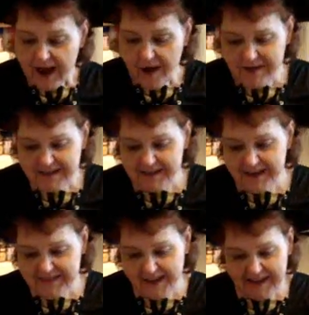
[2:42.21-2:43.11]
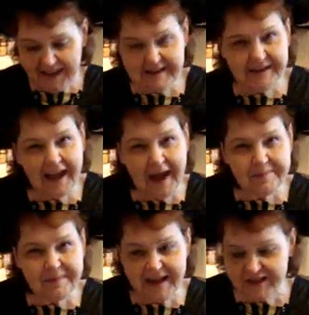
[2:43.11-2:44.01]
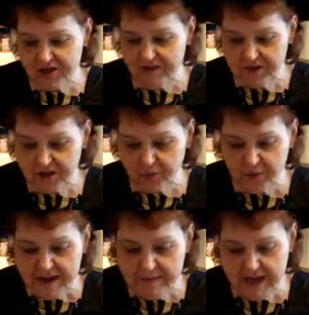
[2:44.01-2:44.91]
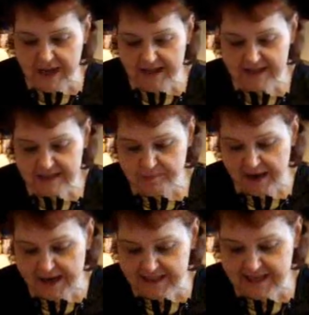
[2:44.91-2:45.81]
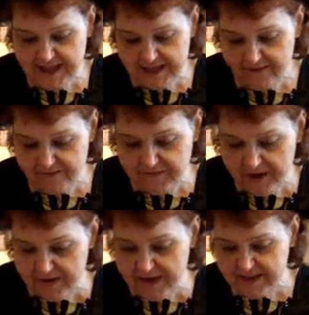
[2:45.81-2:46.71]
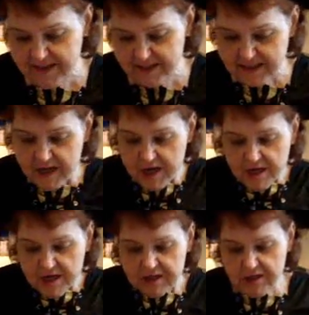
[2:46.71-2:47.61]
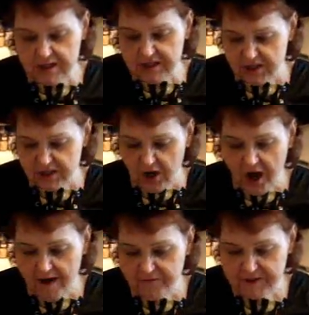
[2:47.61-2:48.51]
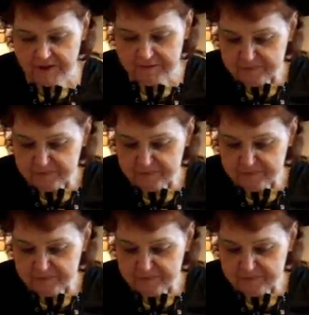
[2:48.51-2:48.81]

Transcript: I always like that kind of combination of the creamy and the spicy and the fiery and the soft,